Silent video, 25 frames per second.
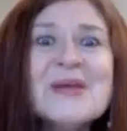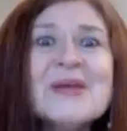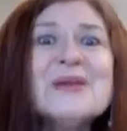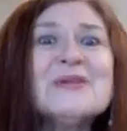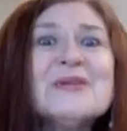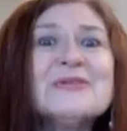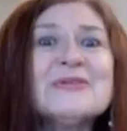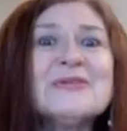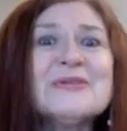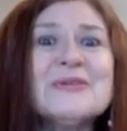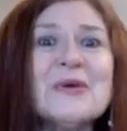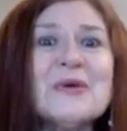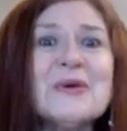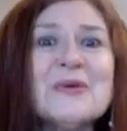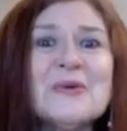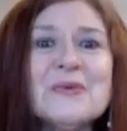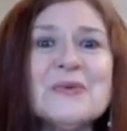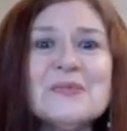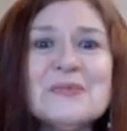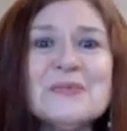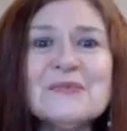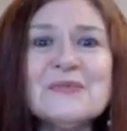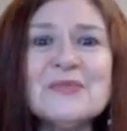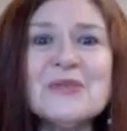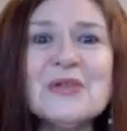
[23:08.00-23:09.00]

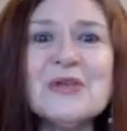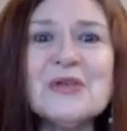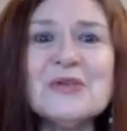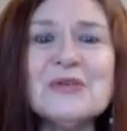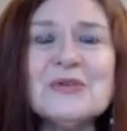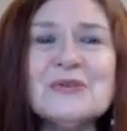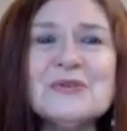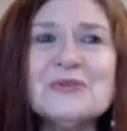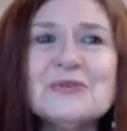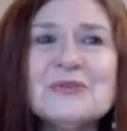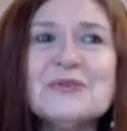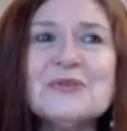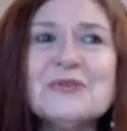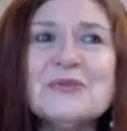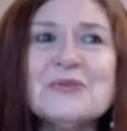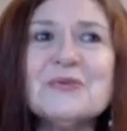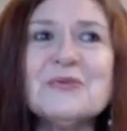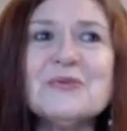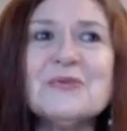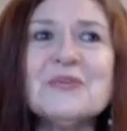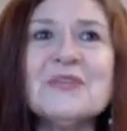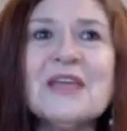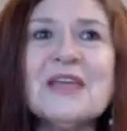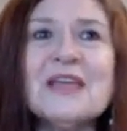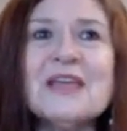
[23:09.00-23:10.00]
So
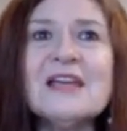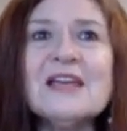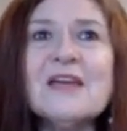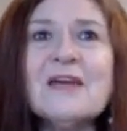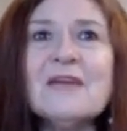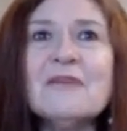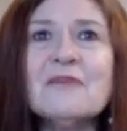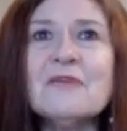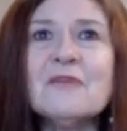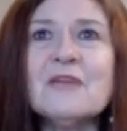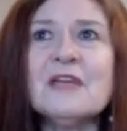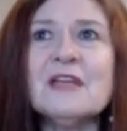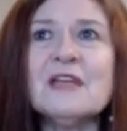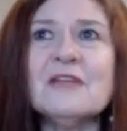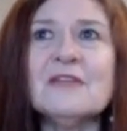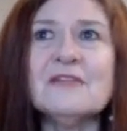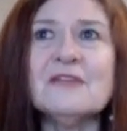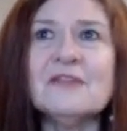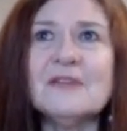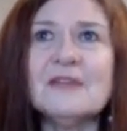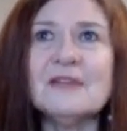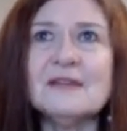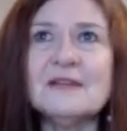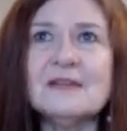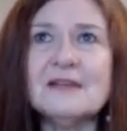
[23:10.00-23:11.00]
they never
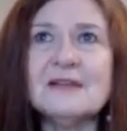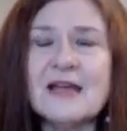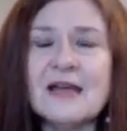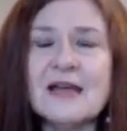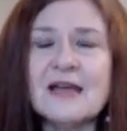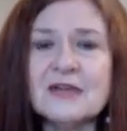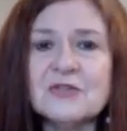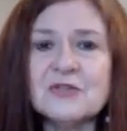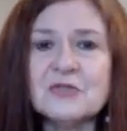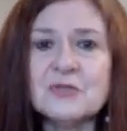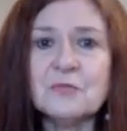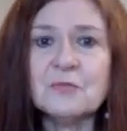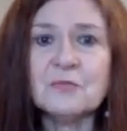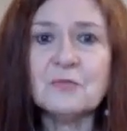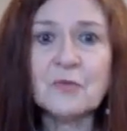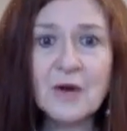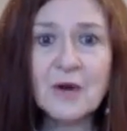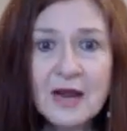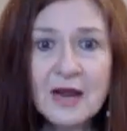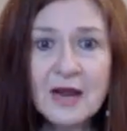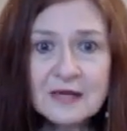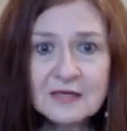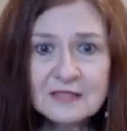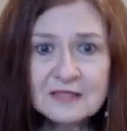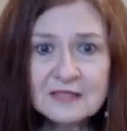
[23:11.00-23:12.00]
even had to
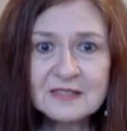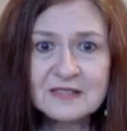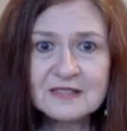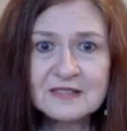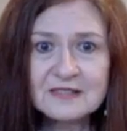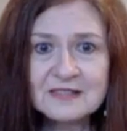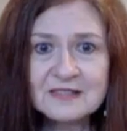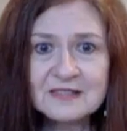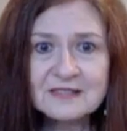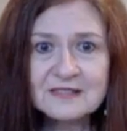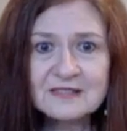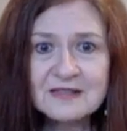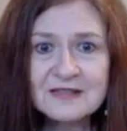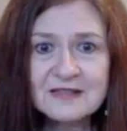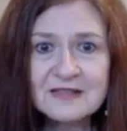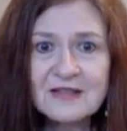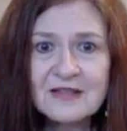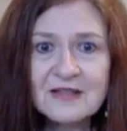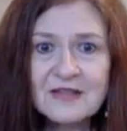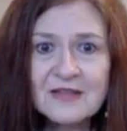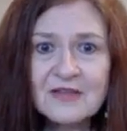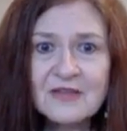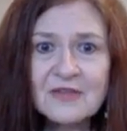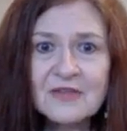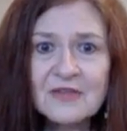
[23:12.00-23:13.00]
practice
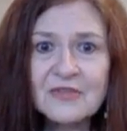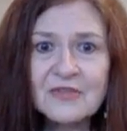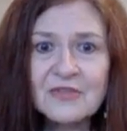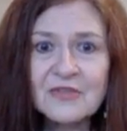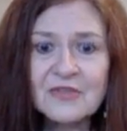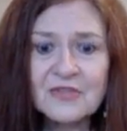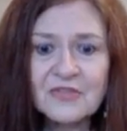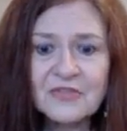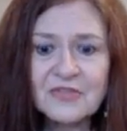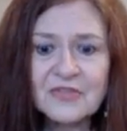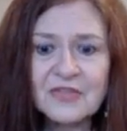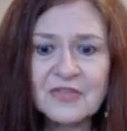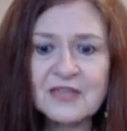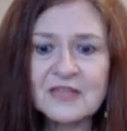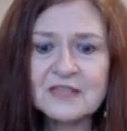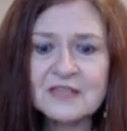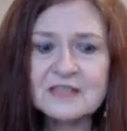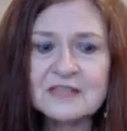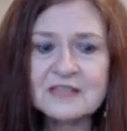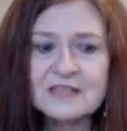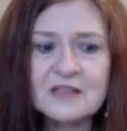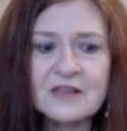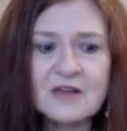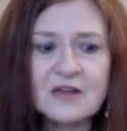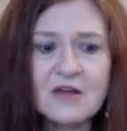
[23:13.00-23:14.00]
the
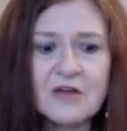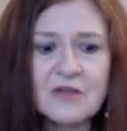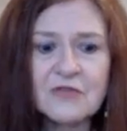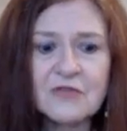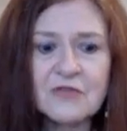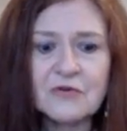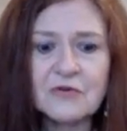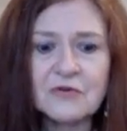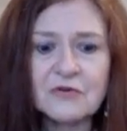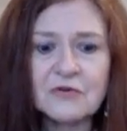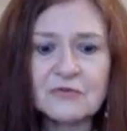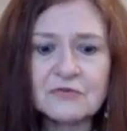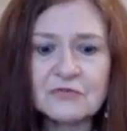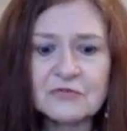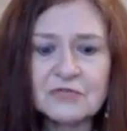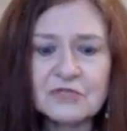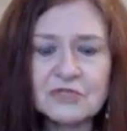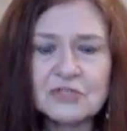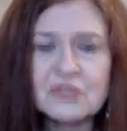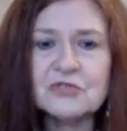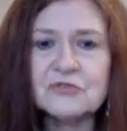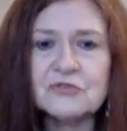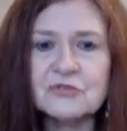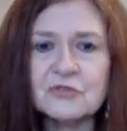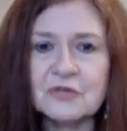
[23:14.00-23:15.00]
things that other
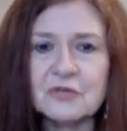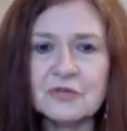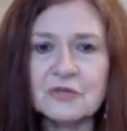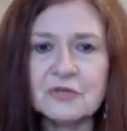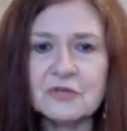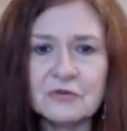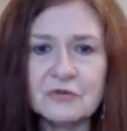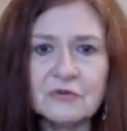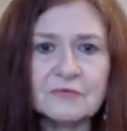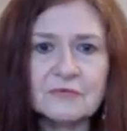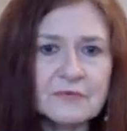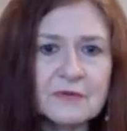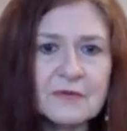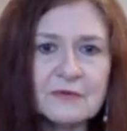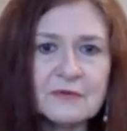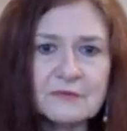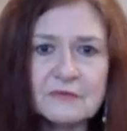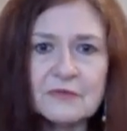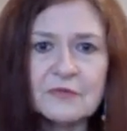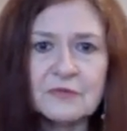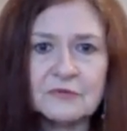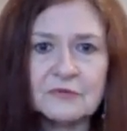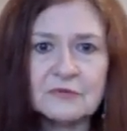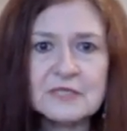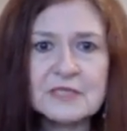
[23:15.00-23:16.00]
children or
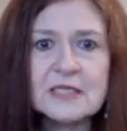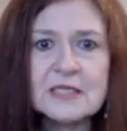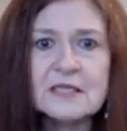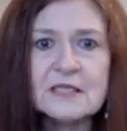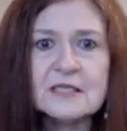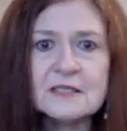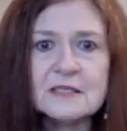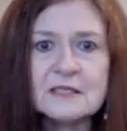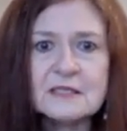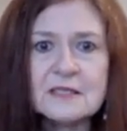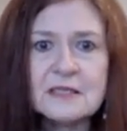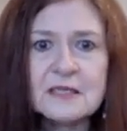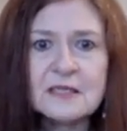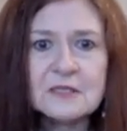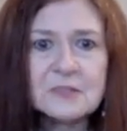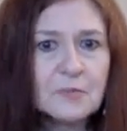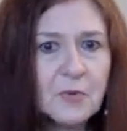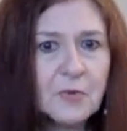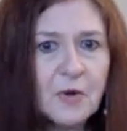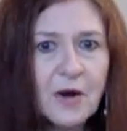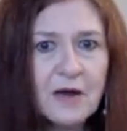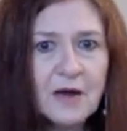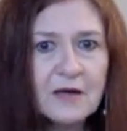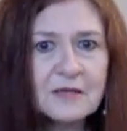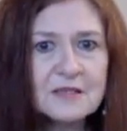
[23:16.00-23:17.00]
teens had to
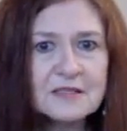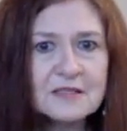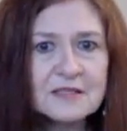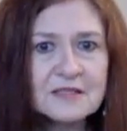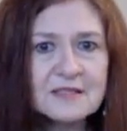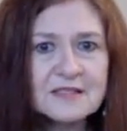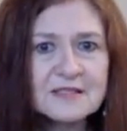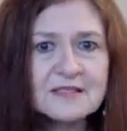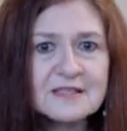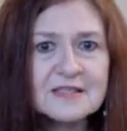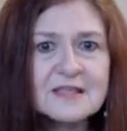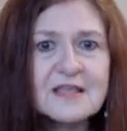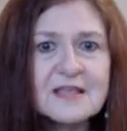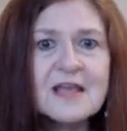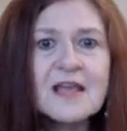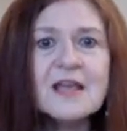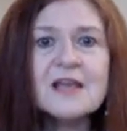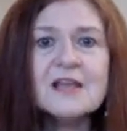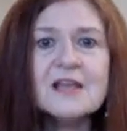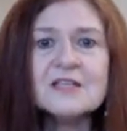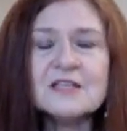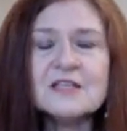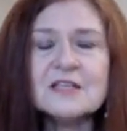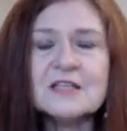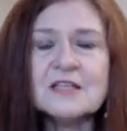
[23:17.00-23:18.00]
practice
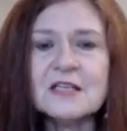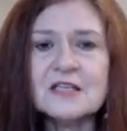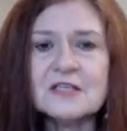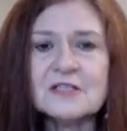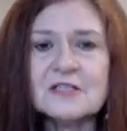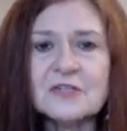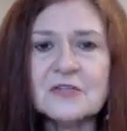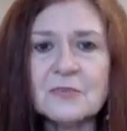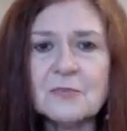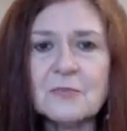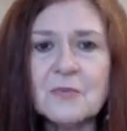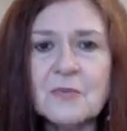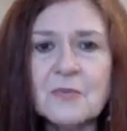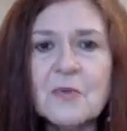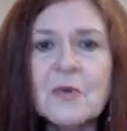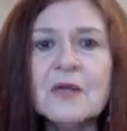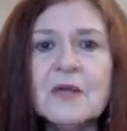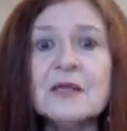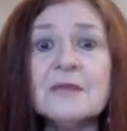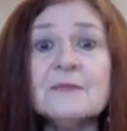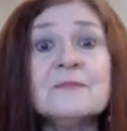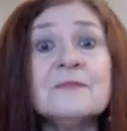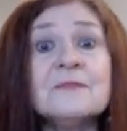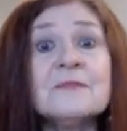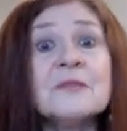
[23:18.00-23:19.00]
to get to the
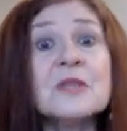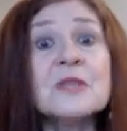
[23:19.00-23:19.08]
point.